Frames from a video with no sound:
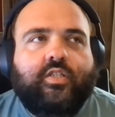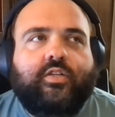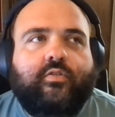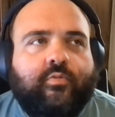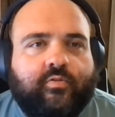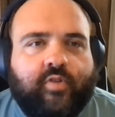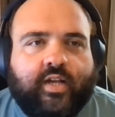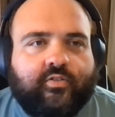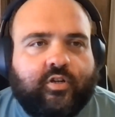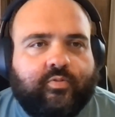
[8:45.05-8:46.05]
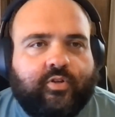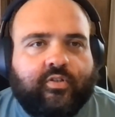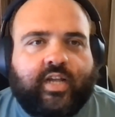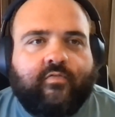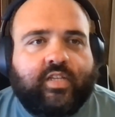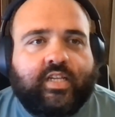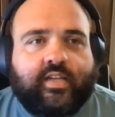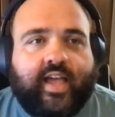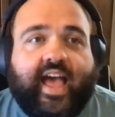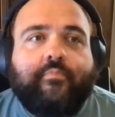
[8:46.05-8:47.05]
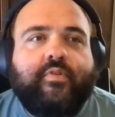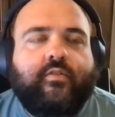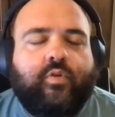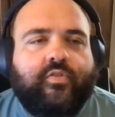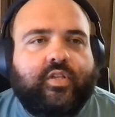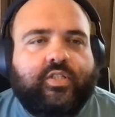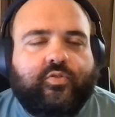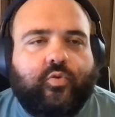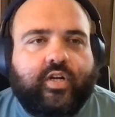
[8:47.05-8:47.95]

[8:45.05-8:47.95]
So human rights groups are definitely happy with this